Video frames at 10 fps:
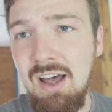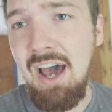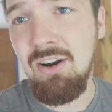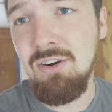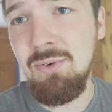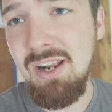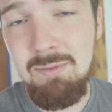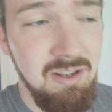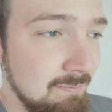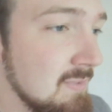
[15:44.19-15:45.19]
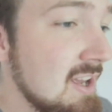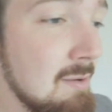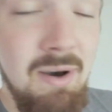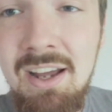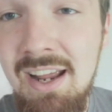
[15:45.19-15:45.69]
I don't know what I mean.
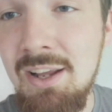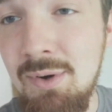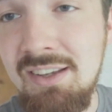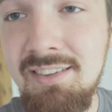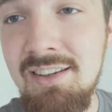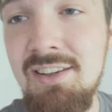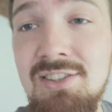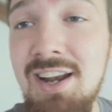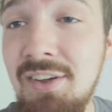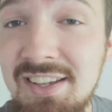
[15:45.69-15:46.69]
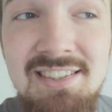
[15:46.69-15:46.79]
But anyways, so now they